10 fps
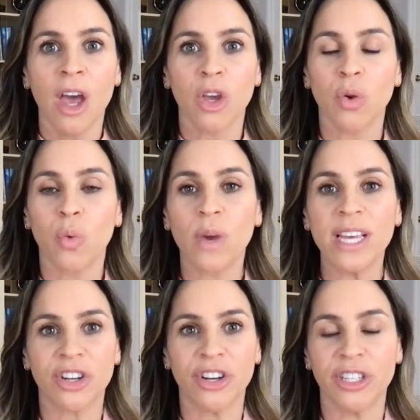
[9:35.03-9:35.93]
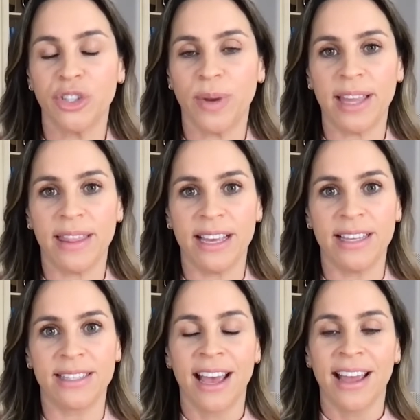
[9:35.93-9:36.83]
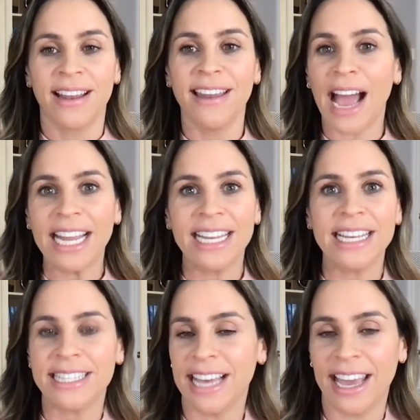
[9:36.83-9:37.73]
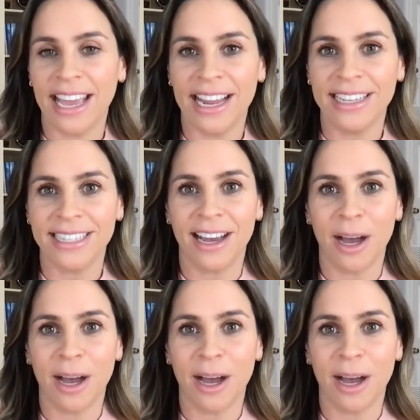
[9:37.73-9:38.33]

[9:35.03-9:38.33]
We started doing these 90-second